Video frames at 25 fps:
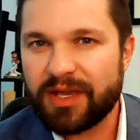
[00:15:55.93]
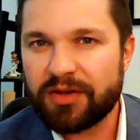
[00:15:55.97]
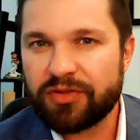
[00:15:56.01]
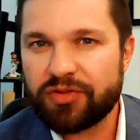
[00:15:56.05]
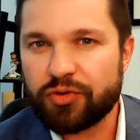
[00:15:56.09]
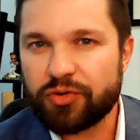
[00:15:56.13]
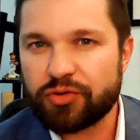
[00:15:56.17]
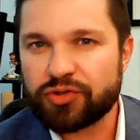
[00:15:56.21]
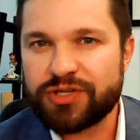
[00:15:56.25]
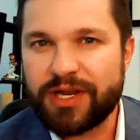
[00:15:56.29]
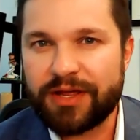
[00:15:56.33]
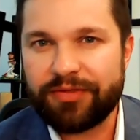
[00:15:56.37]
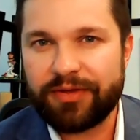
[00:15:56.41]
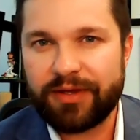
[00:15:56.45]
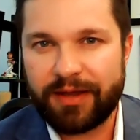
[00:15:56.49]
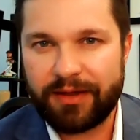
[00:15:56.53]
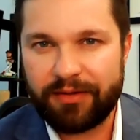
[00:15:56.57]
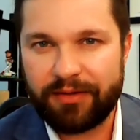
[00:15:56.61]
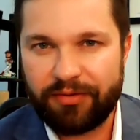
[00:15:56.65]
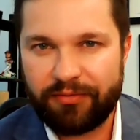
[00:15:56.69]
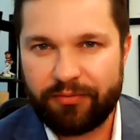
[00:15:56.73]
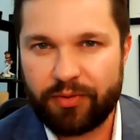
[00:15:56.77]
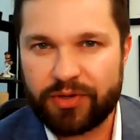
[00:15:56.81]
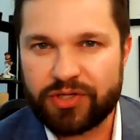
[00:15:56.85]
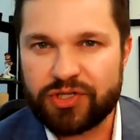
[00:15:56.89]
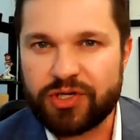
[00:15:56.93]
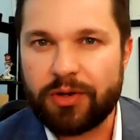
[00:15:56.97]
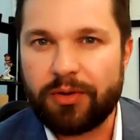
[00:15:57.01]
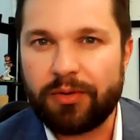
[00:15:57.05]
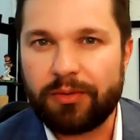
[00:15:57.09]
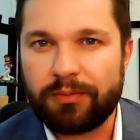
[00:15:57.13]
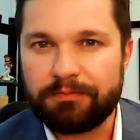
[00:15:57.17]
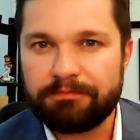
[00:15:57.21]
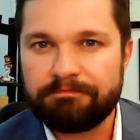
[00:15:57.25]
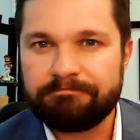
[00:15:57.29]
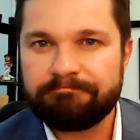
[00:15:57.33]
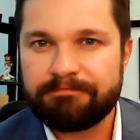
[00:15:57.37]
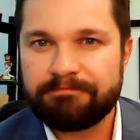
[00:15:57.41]
because there's nothing in the fridge at
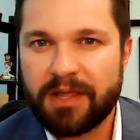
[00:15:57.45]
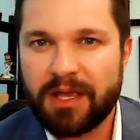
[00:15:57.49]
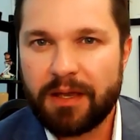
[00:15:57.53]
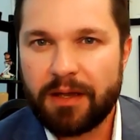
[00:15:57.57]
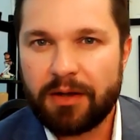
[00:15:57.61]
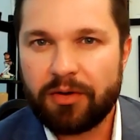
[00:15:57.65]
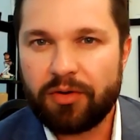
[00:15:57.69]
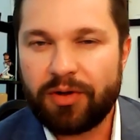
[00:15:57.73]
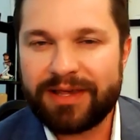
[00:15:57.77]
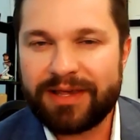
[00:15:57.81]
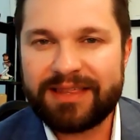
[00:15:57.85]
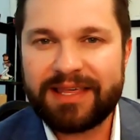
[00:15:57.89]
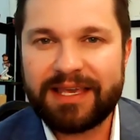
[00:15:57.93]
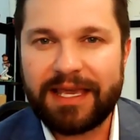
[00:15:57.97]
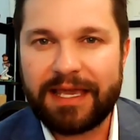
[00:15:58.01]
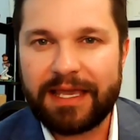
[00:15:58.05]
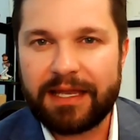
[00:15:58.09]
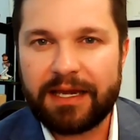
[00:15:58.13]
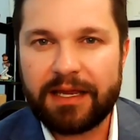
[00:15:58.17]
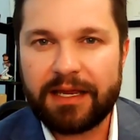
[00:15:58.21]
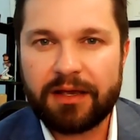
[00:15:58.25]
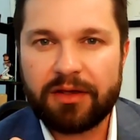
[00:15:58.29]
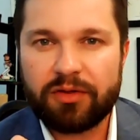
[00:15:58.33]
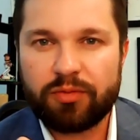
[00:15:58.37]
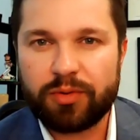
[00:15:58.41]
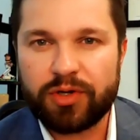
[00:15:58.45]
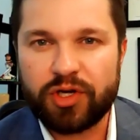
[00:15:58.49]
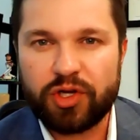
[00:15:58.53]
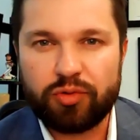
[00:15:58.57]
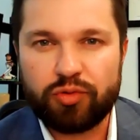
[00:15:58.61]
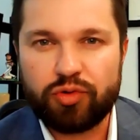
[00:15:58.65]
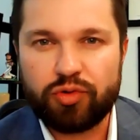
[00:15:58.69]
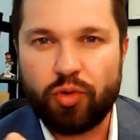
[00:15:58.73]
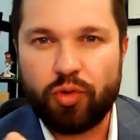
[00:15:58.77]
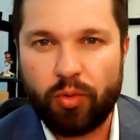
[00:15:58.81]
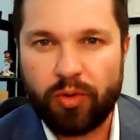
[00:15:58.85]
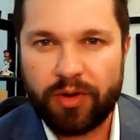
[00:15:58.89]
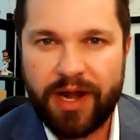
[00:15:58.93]
home. Lazy eating is when
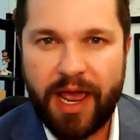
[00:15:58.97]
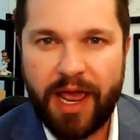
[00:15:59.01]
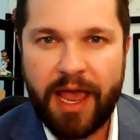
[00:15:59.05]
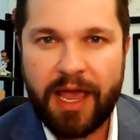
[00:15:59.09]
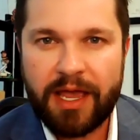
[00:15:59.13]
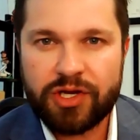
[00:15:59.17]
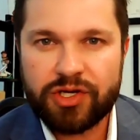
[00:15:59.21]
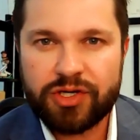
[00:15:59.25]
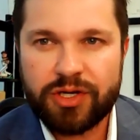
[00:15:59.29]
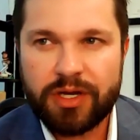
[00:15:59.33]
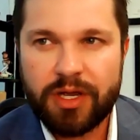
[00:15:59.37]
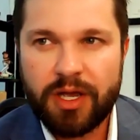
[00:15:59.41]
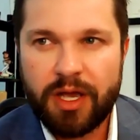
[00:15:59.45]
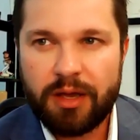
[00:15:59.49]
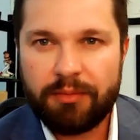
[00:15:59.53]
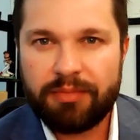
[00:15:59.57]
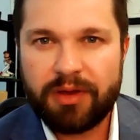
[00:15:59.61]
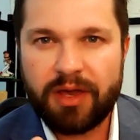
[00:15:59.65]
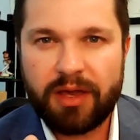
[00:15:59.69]
you DoorDash